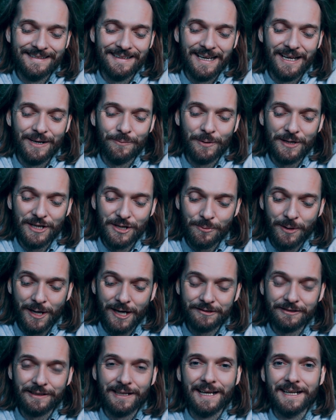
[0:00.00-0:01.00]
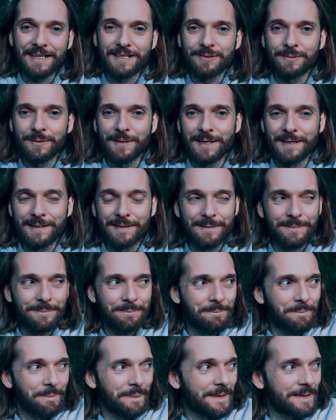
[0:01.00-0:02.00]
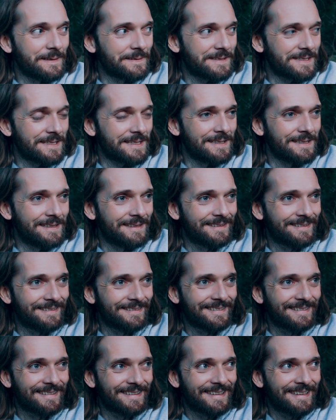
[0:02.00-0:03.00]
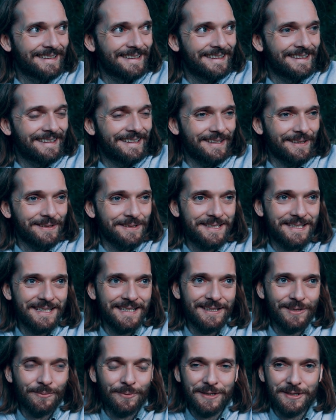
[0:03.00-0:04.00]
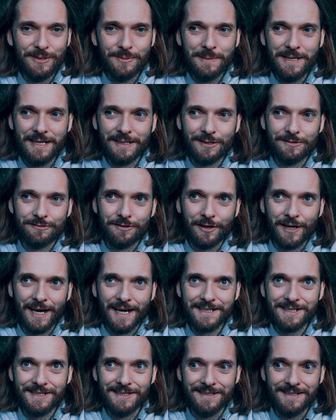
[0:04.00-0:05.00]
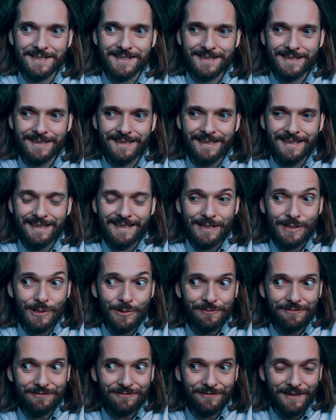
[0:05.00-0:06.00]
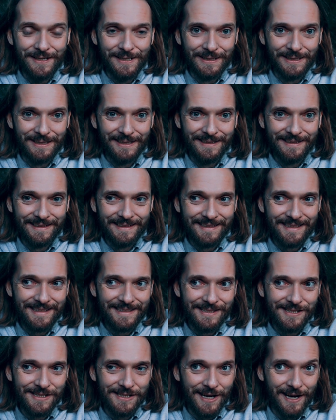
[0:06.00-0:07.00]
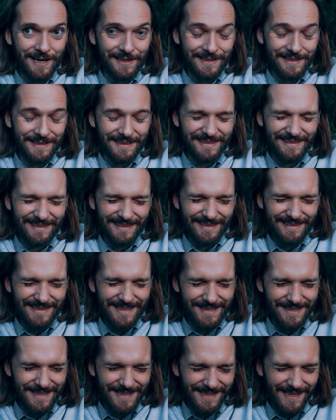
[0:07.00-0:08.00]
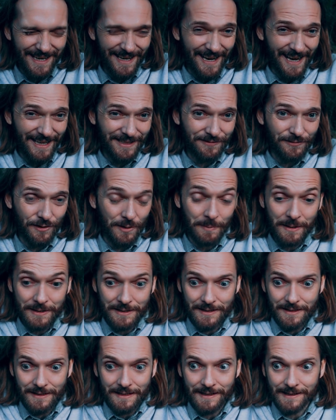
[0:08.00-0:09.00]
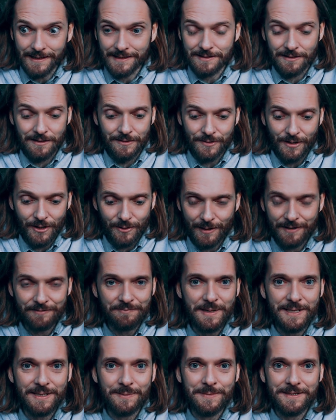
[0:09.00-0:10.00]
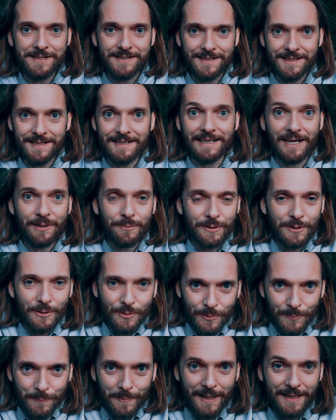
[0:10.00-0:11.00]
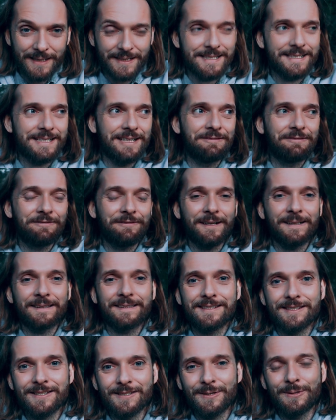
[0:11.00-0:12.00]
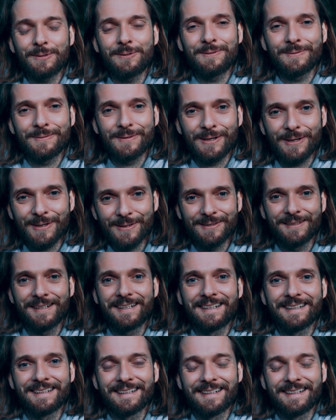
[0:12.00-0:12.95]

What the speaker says: And when you are aligned with it, you'll see. You'll see that when you make the wrong actions, you feel starting to disconnect from it. And it's, oh no, I've made a mistake. I want to go back because it felt so good.